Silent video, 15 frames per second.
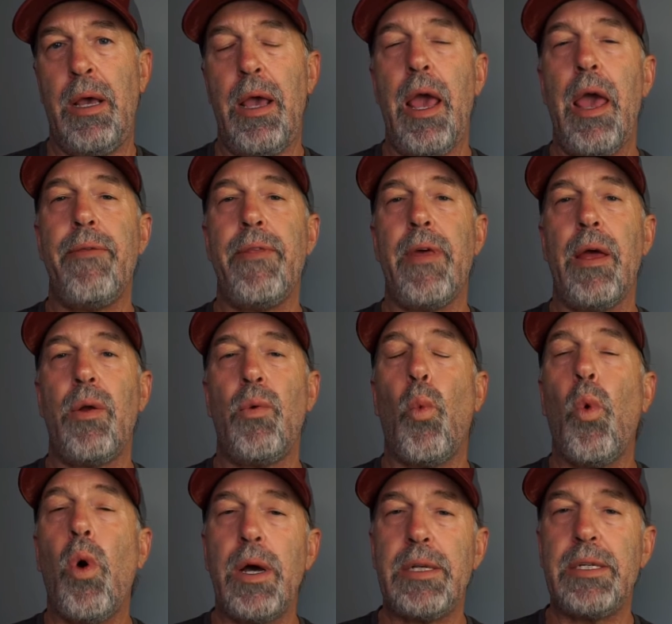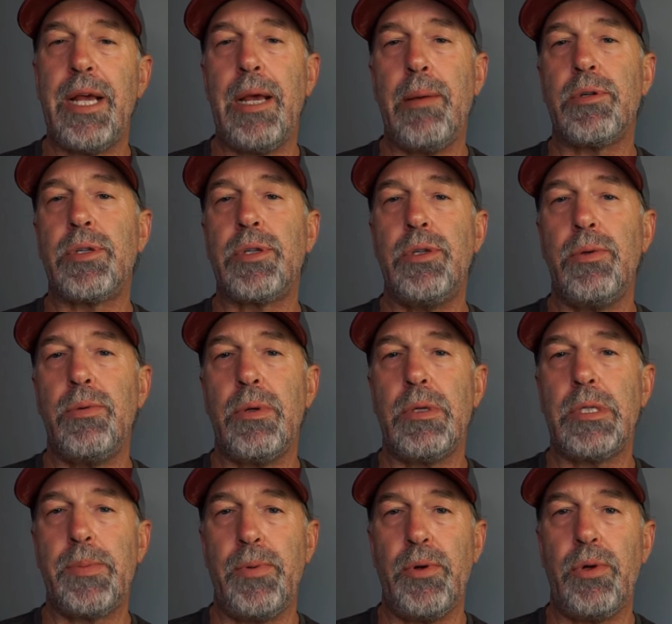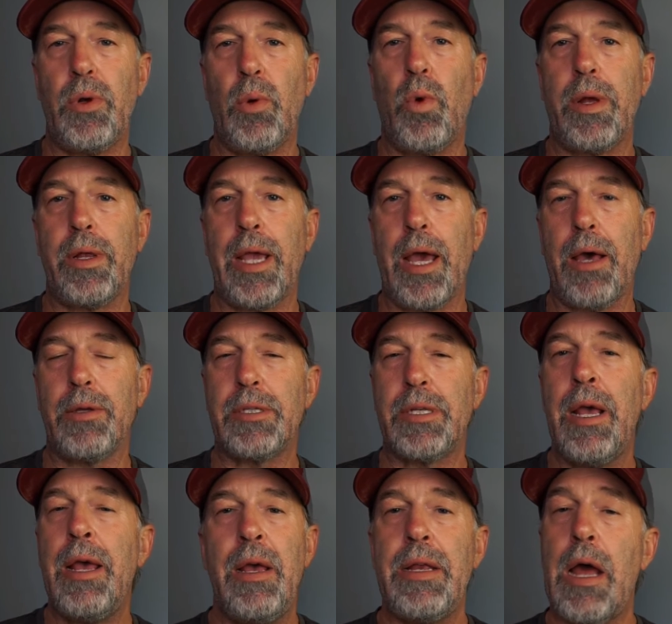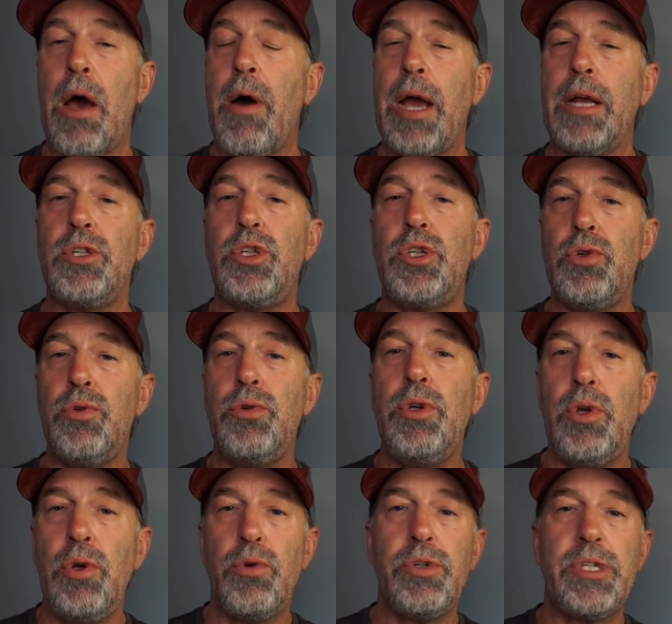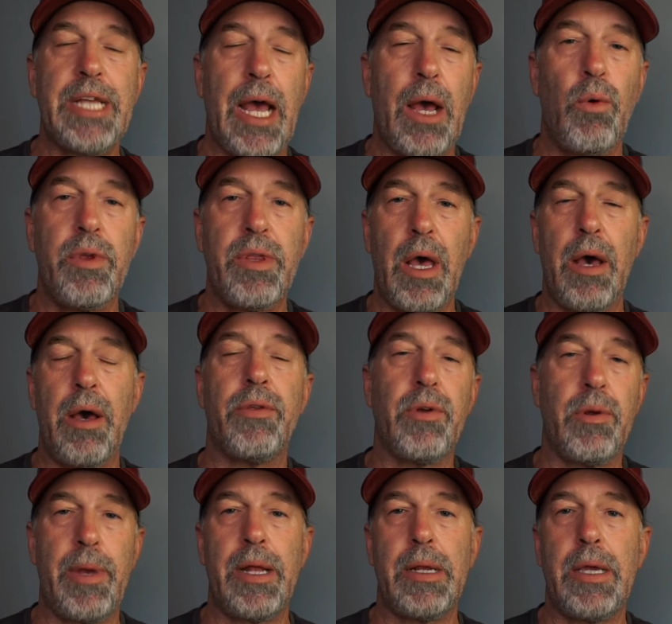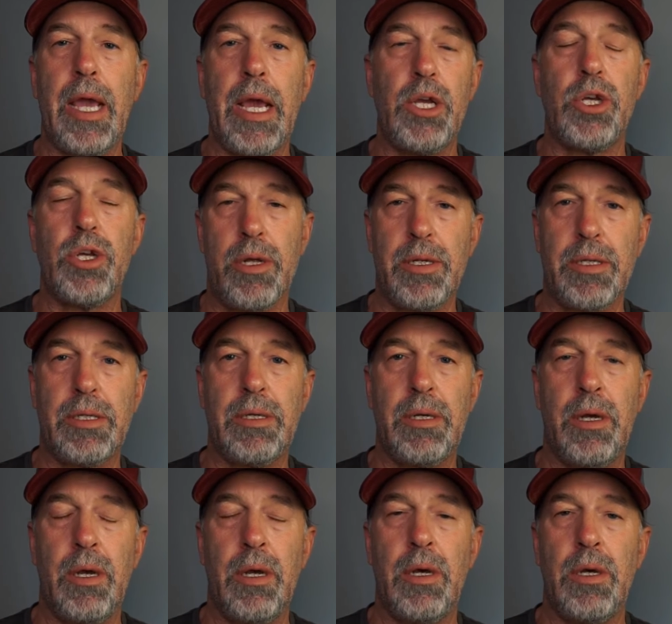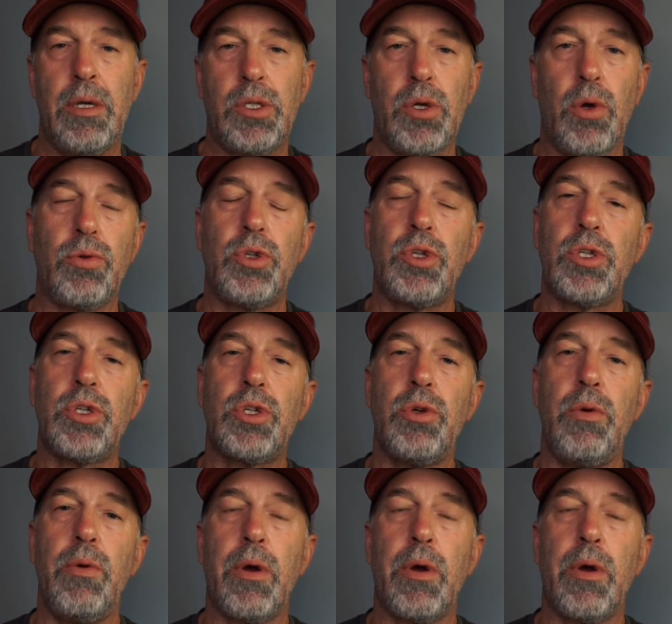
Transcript: And then 1 tablespoon to 1 gallon. Now, I do use that with other medications. So just so you